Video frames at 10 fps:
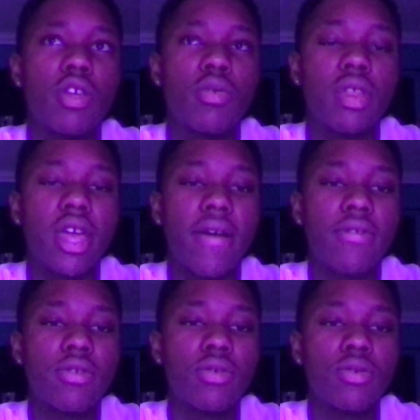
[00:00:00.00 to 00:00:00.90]
You really have
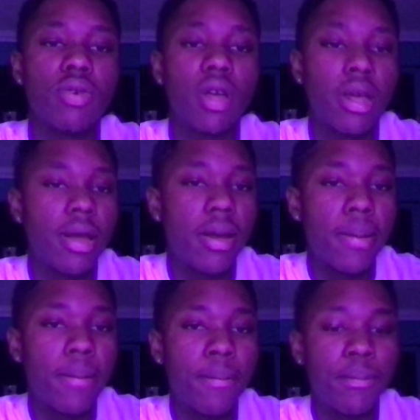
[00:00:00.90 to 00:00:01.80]
to
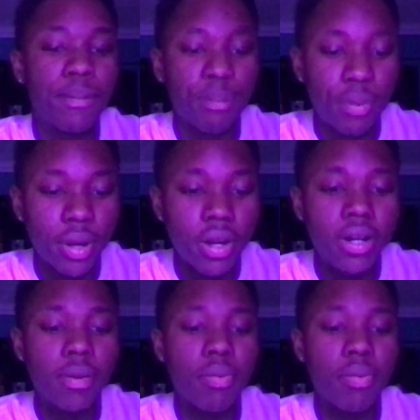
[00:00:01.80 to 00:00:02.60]
put it into